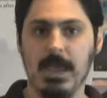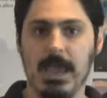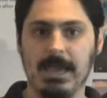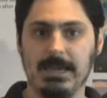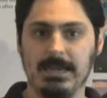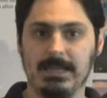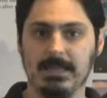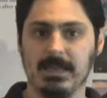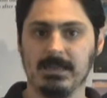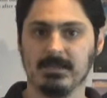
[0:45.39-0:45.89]

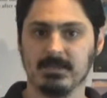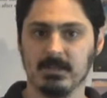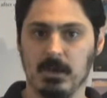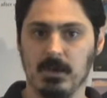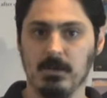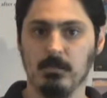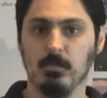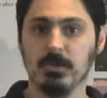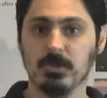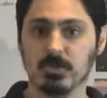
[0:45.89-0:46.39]
And in that
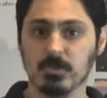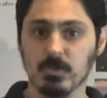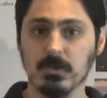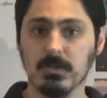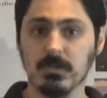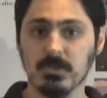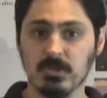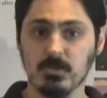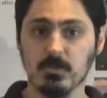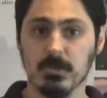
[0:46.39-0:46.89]
time, we
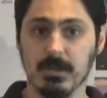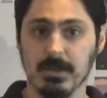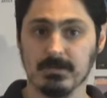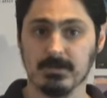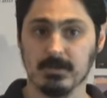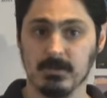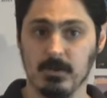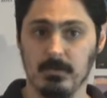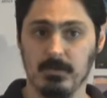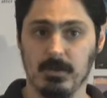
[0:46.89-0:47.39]
truly do get
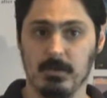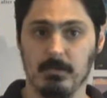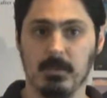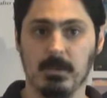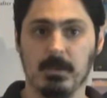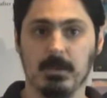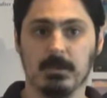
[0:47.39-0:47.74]
to know them.